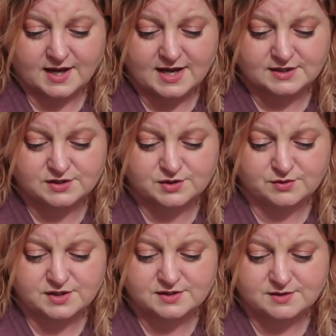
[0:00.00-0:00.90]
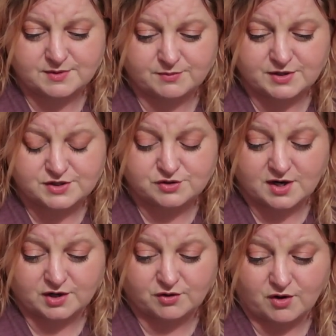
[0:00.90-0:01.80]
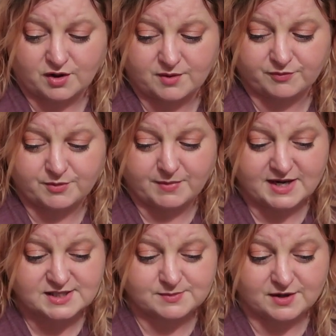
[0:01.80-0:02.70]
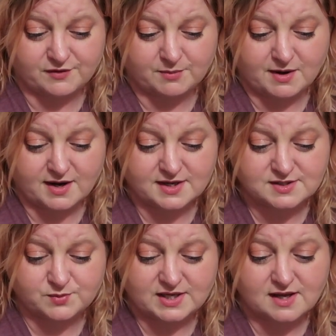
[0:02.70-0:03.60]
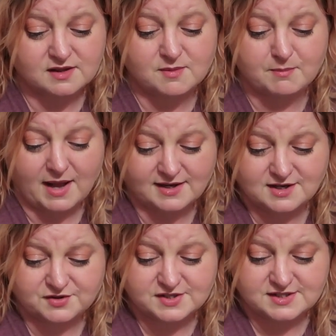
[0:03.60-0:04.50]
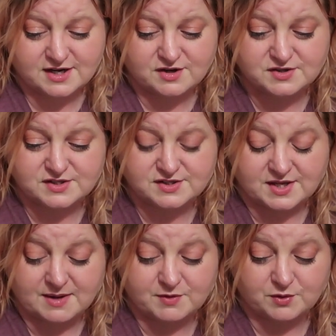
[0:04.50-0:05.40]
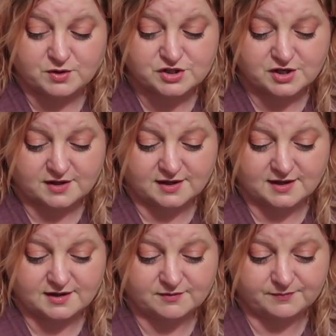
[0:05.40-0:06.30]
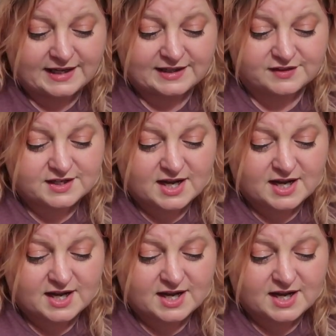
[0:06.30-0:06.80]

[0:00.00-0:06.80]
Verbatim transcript: As soon as the memories try to crawl up from the basement of our minds, we kick them back down the stairs and slam the door shut again. In The